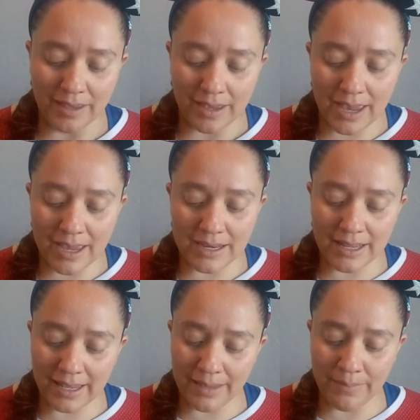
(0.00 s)
And
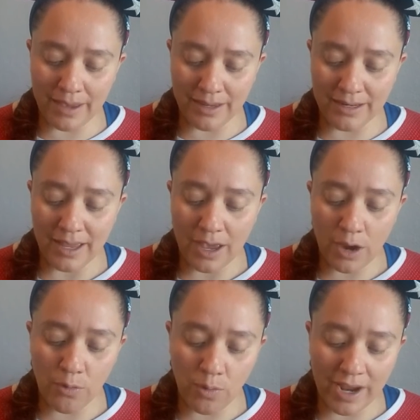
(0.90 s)
he made a
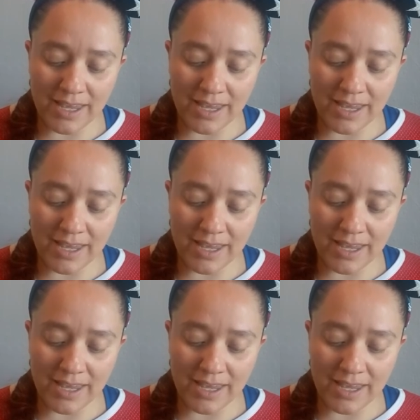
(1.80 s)
white